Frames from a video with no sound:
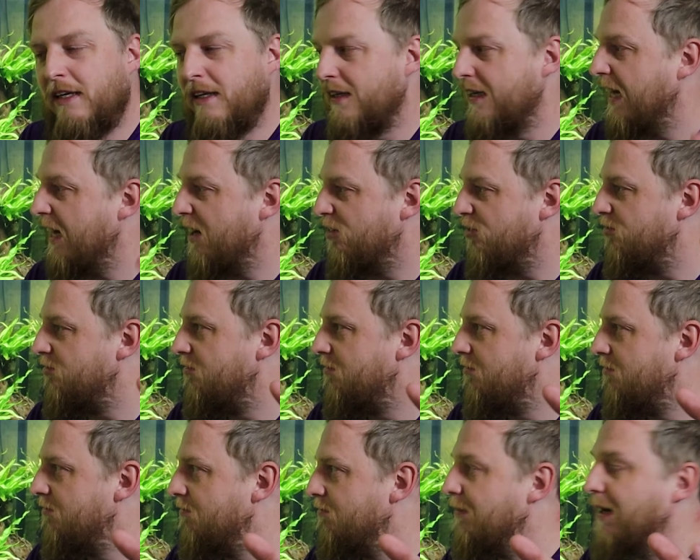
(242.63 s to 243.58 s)
Now,
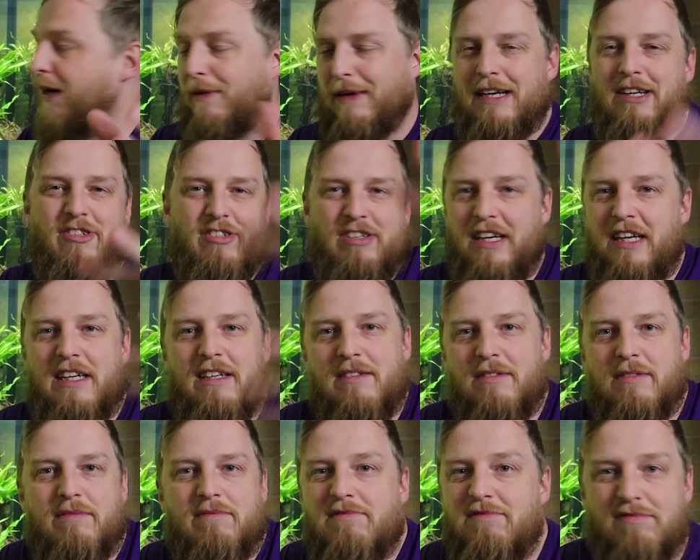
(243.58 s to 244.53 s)
well, actually,
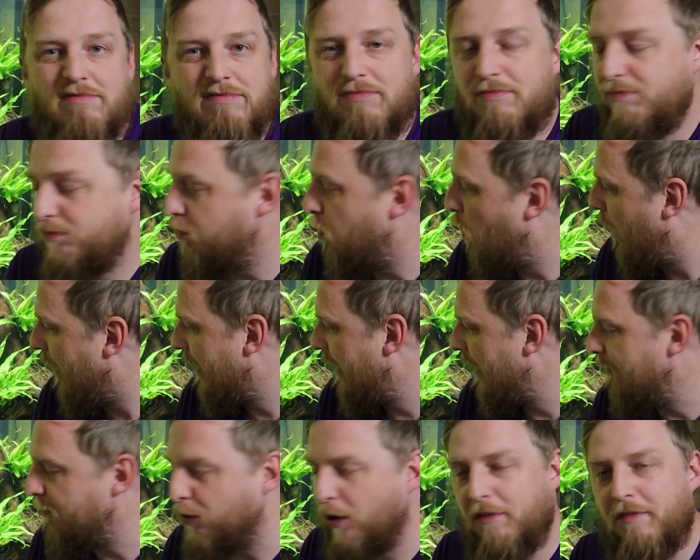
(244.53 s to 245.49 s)
why
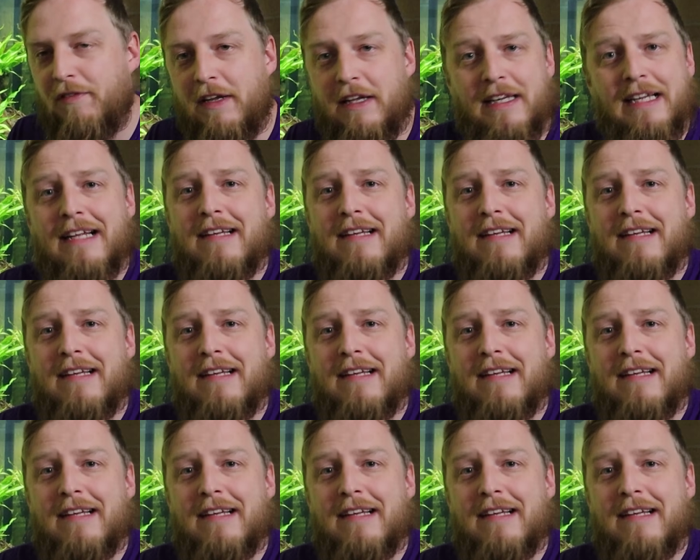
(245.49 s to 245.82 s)
keep waffling?